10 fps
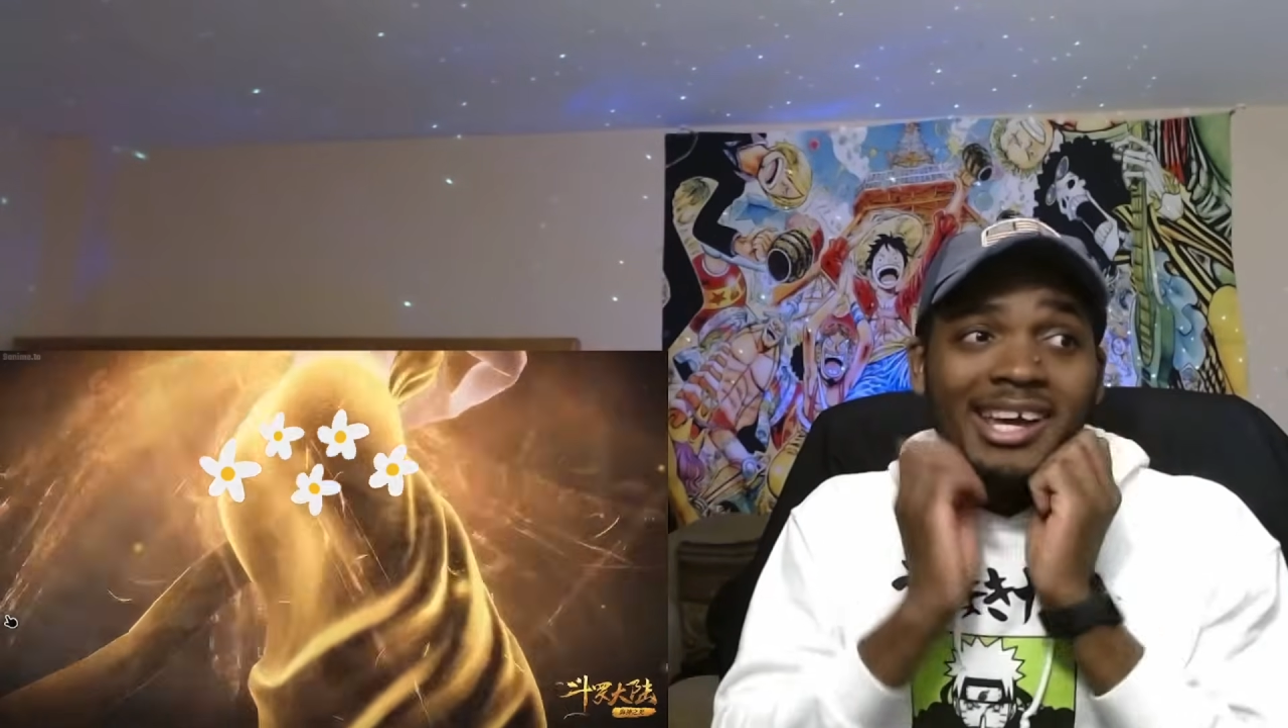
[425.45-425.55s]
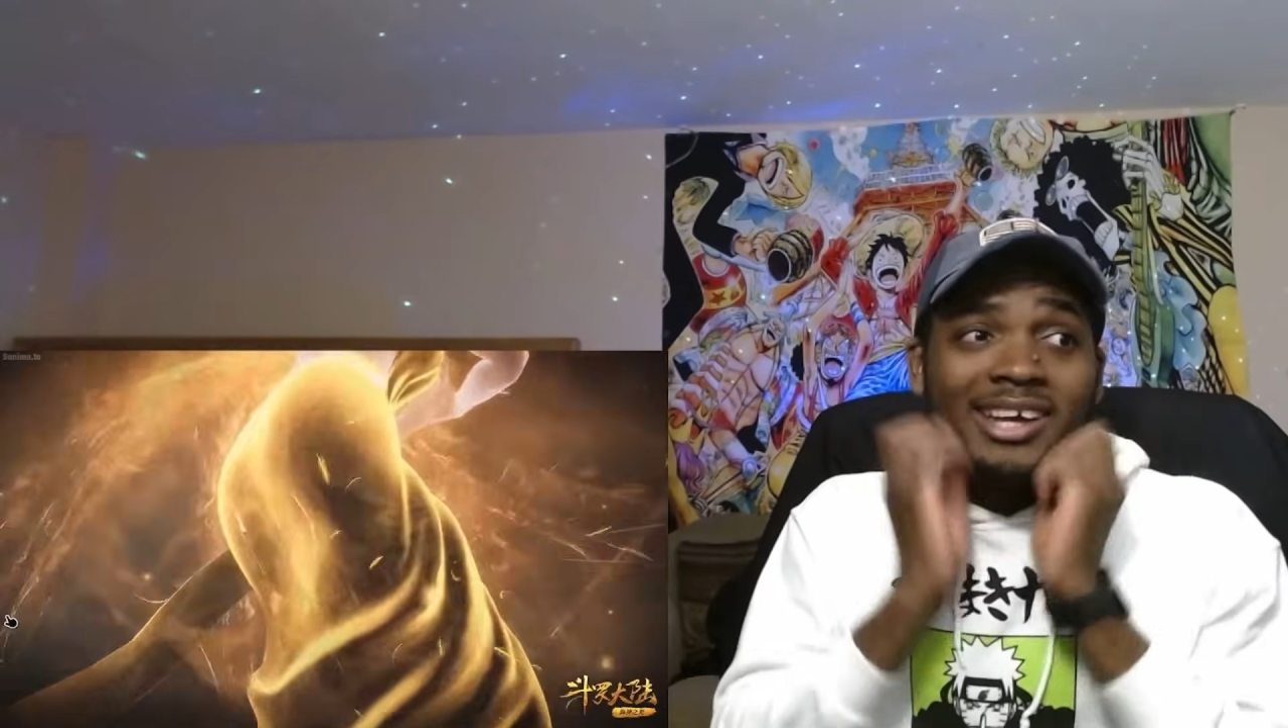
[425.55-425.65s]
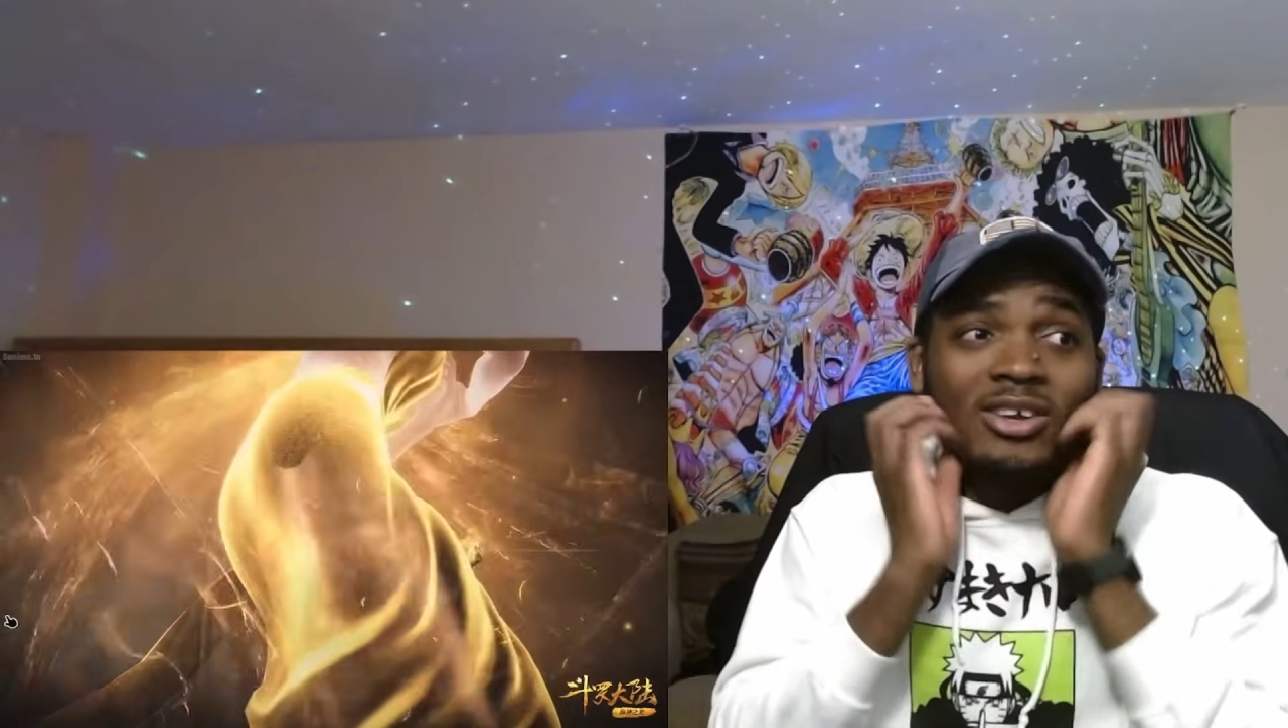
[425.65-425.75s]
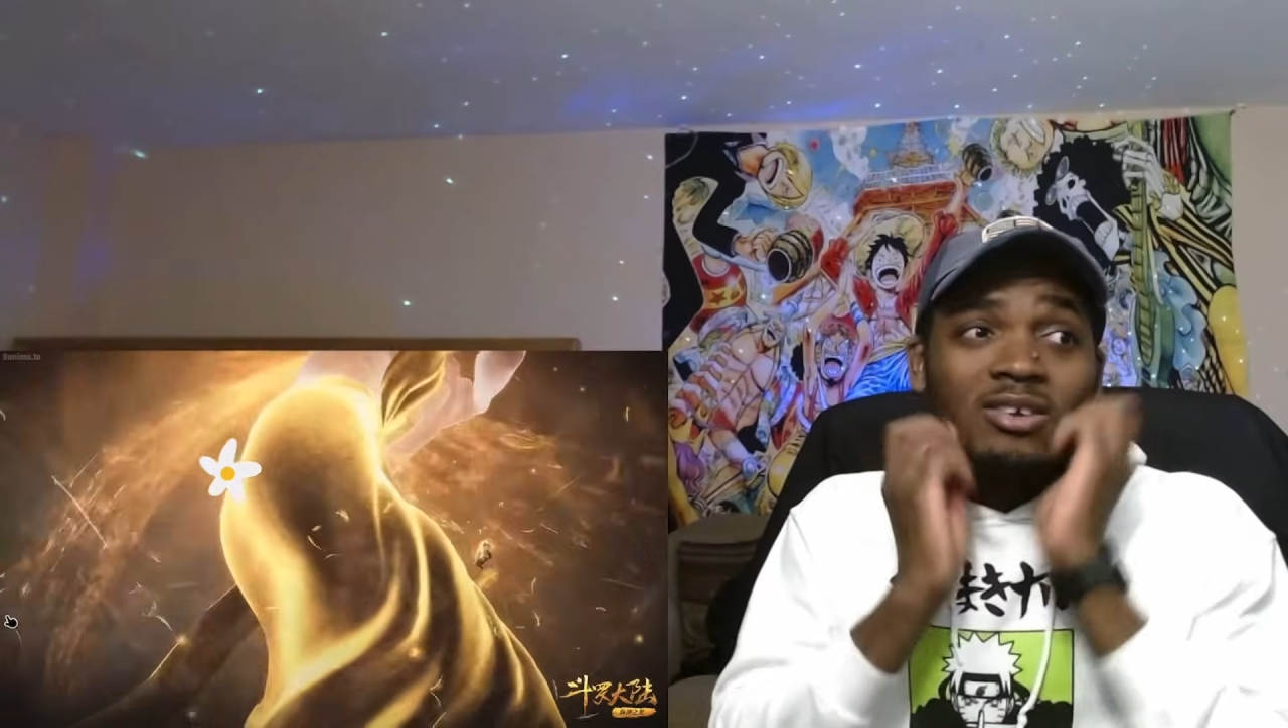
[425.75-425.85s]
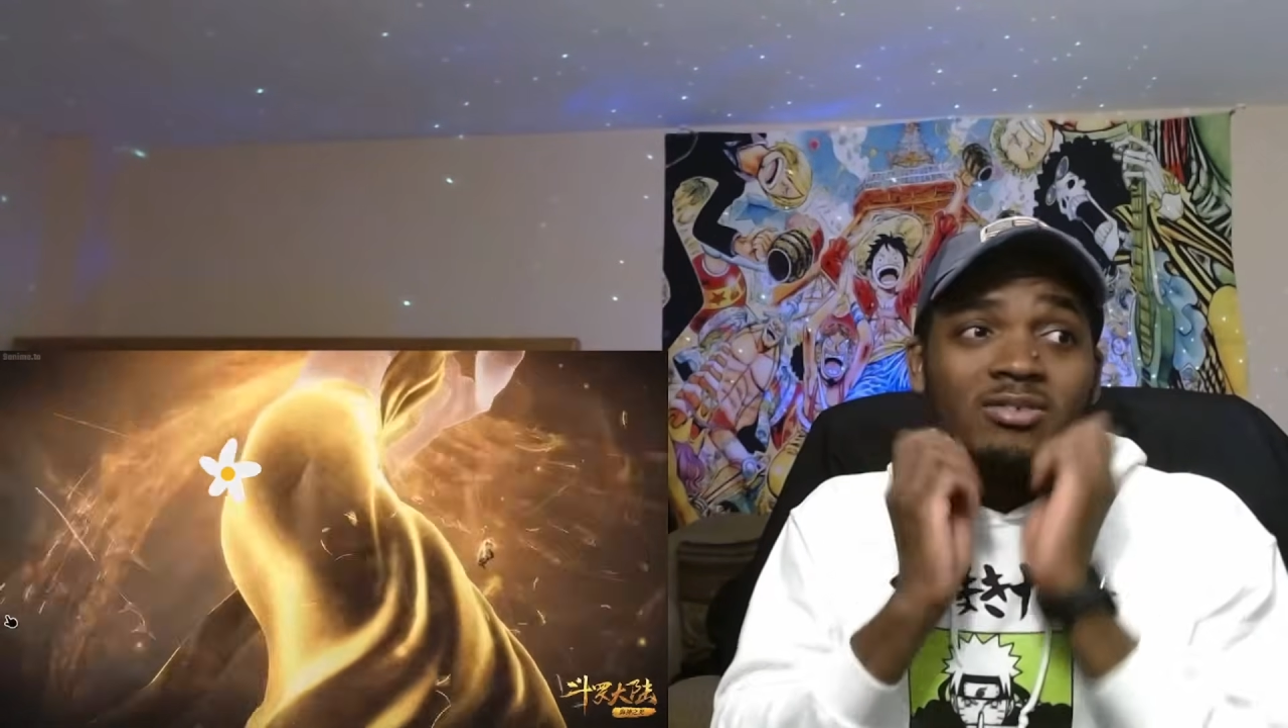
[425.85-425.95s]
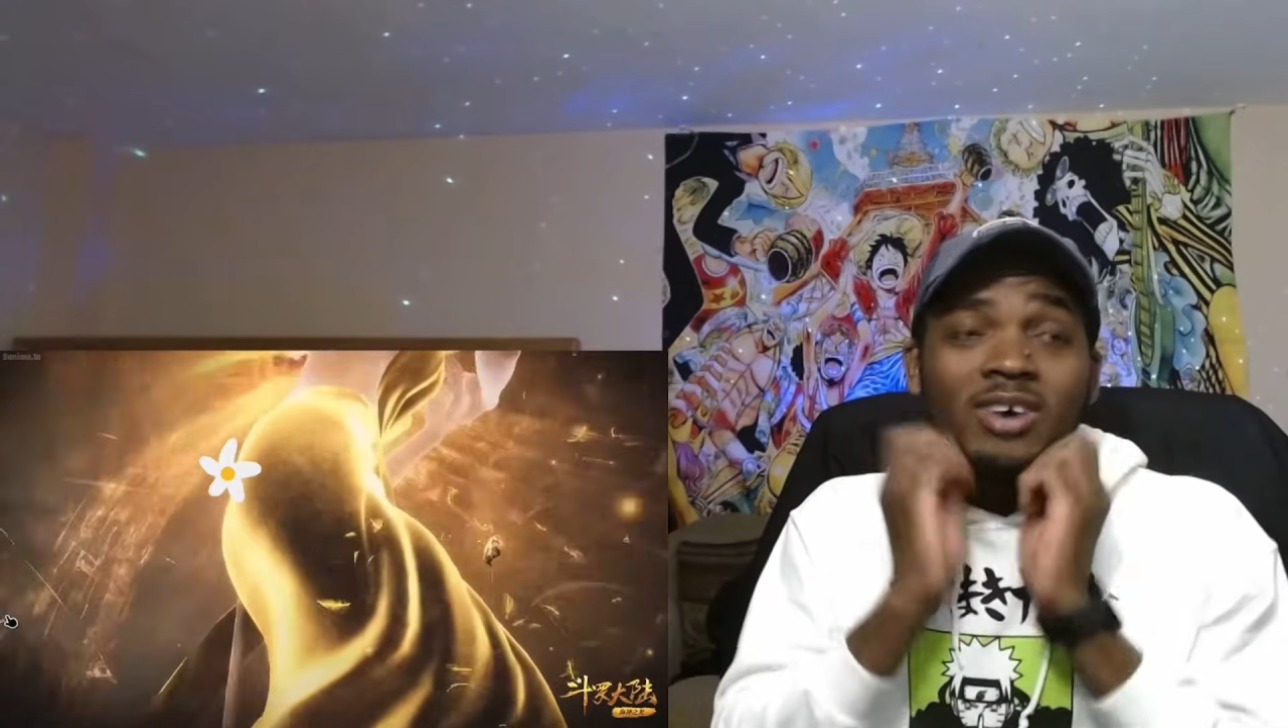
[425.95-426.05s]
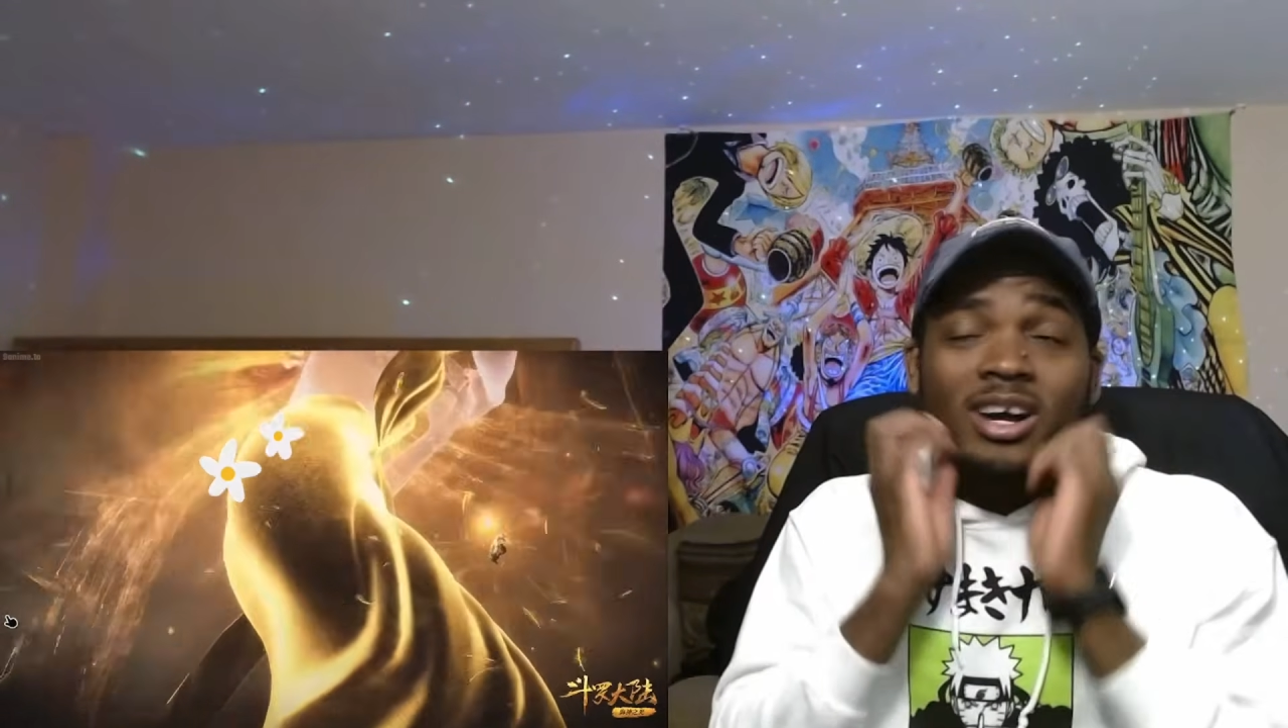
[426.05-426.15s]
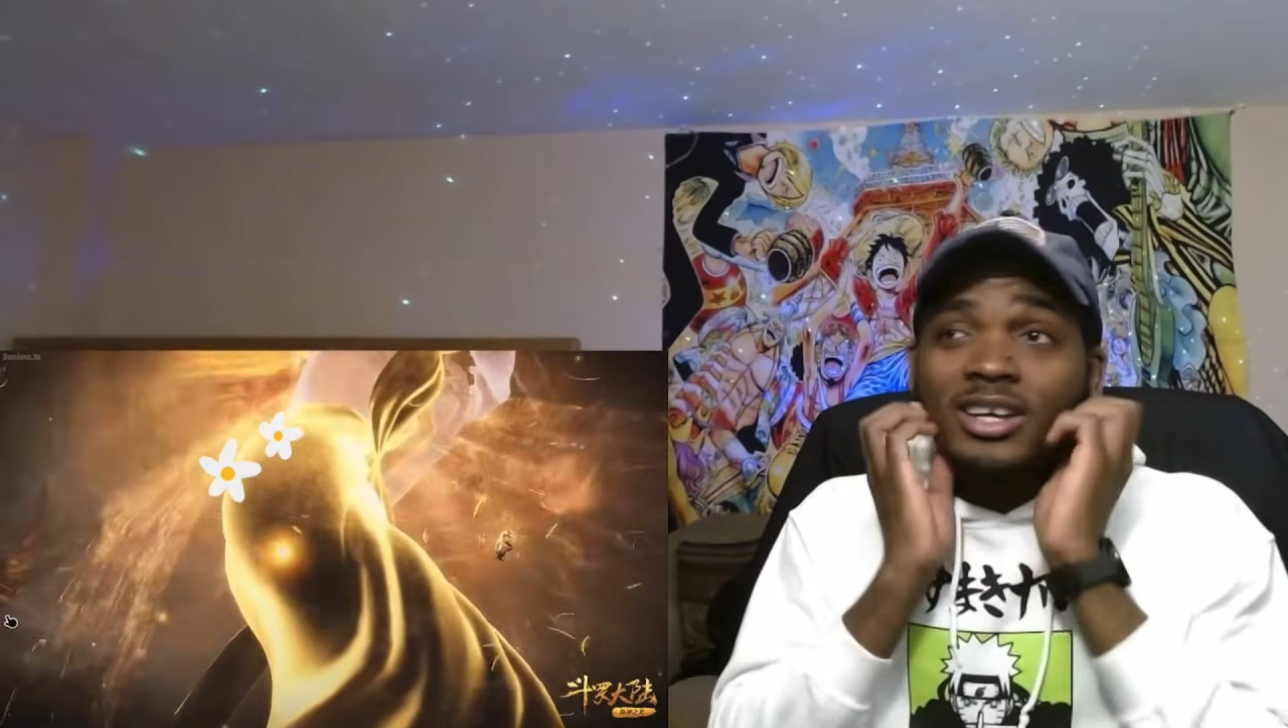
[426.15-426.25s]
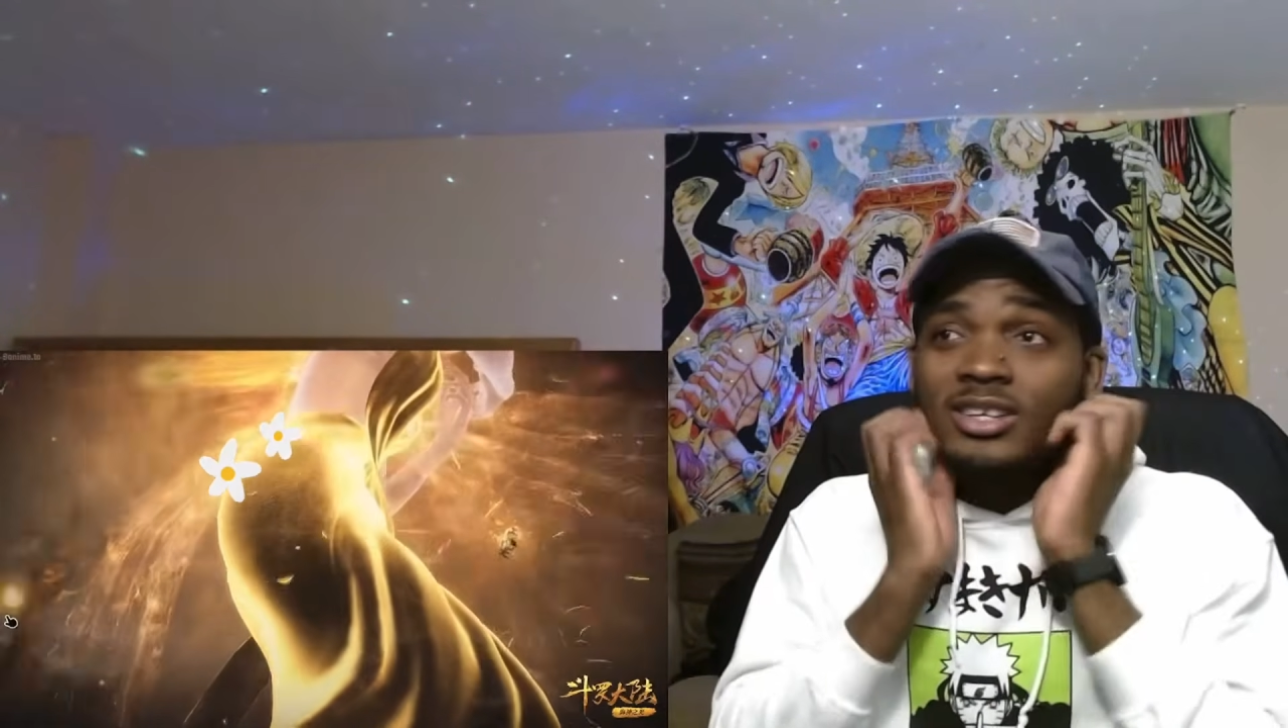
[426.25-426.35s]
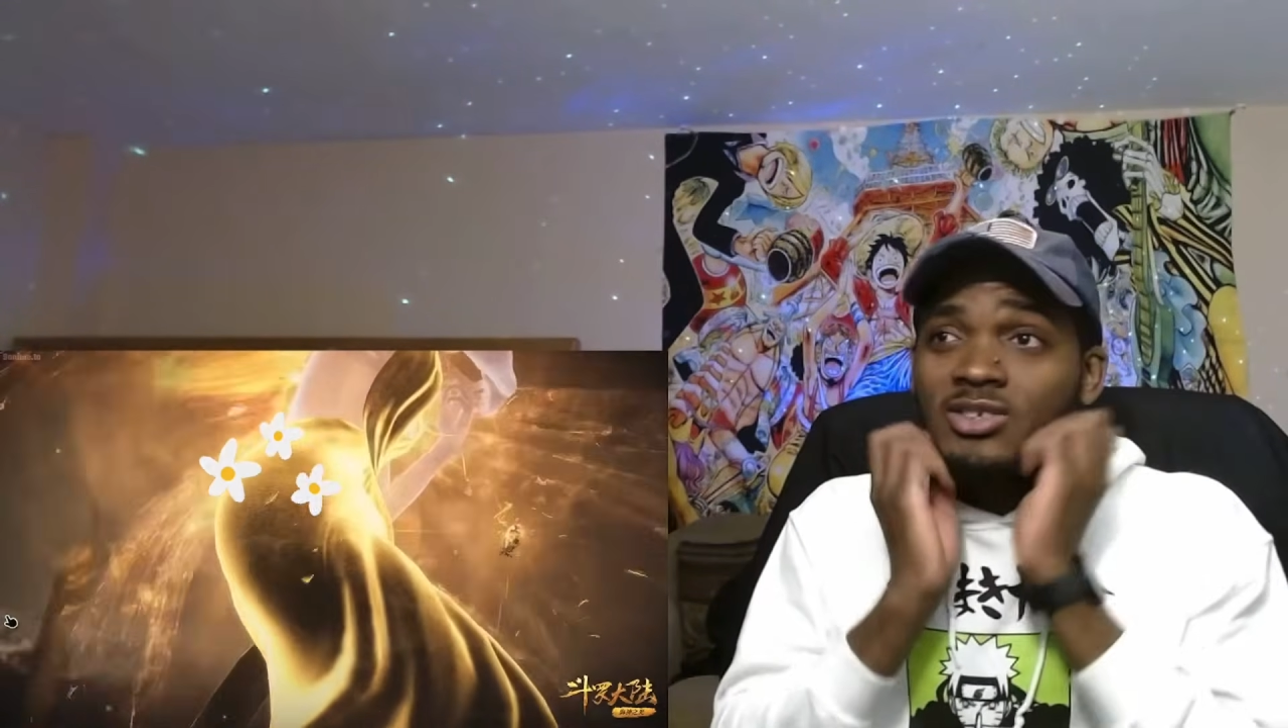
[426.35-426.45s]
no fucking.